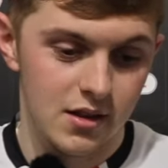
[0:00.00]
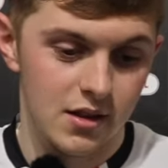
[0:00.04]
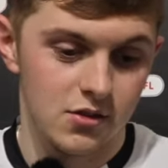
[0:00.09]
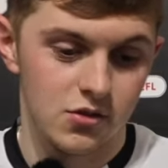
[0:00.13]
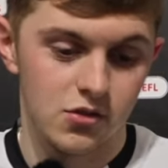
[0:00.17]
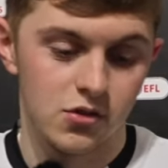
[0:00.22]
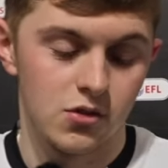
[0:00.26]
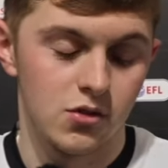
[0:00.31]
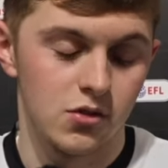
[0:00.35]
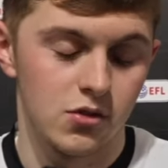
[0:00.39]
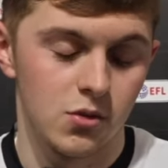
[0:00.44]
As
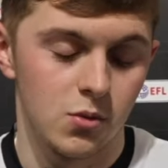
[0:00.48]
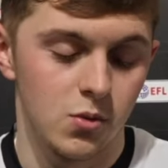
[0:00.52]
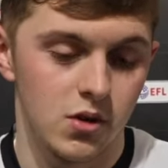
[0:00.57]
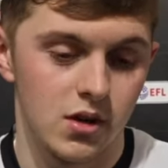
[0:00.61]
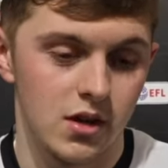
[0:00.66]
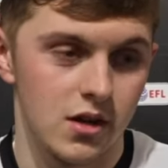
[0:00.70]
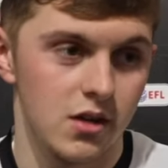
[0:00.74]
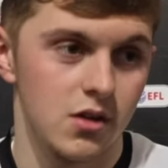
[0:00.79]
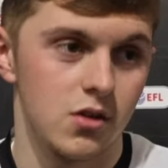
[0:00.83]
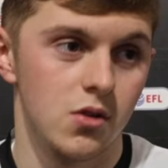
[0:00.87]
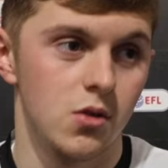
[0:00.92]
soon as I won
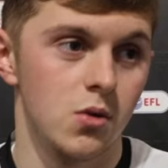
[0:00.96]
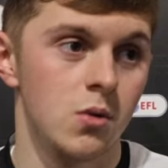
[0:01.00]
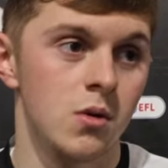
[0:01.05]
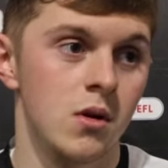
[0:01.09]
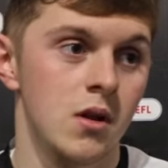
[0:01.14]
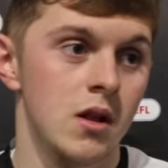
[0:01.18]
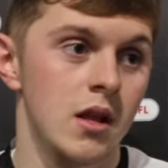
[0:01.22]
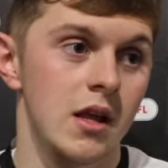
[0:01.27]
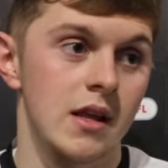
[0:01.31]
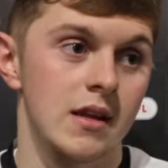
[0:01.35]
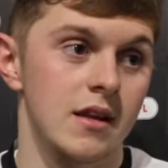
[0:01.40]
it, I knew
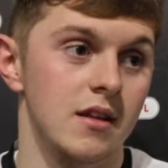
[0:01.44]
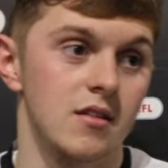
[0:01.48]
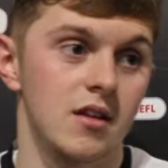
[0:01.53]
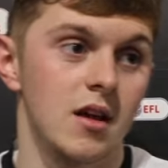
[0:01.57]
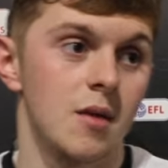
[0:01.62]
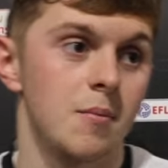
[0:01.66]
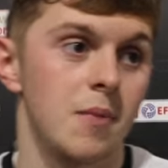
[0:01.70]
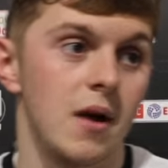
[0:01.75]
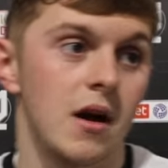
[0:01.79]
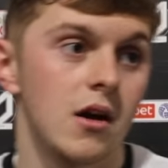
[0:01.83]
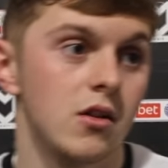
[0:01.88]
need to
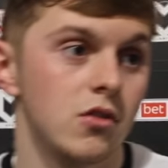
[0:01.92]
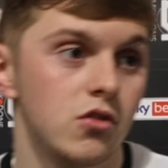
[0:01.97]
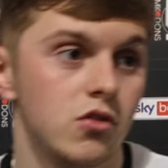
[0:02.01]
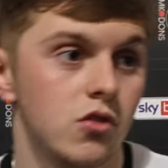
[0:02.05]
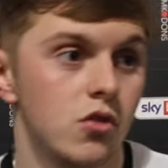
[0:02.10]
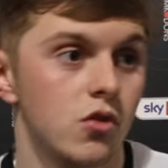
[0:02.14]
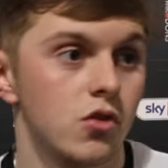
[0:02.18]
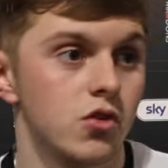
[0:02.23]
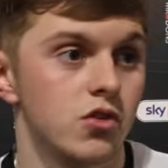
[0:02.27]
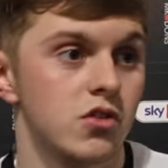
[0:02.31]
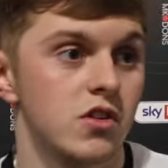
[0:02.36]
get back on the
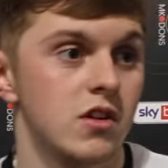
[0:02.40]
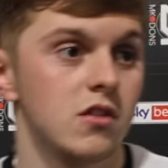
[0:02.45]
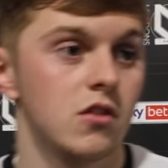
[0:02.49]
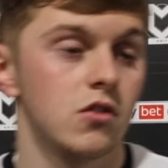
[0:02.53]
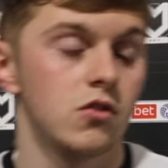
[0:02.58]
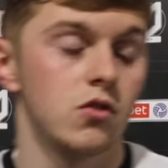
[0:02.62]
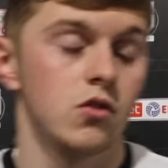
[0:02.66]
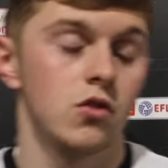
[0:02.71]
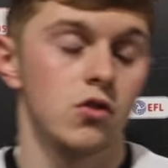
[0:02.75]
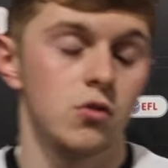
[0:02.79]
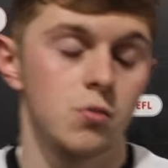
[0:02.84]
score sheet
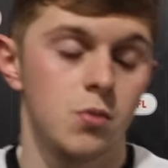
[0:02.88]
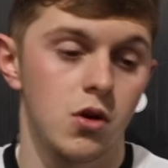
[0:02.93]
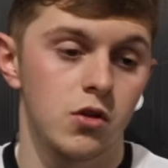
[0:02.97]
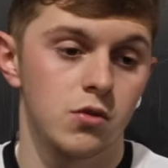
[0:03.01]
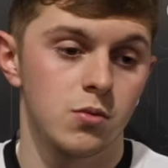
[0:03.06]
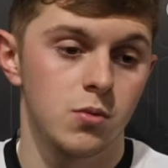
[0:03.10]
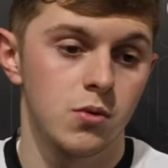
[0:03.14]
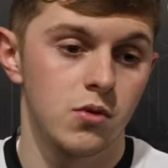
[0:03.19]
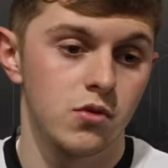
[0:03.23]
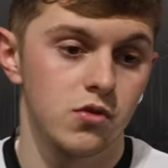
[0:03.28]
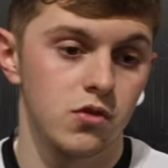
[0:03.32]
as soon as possible.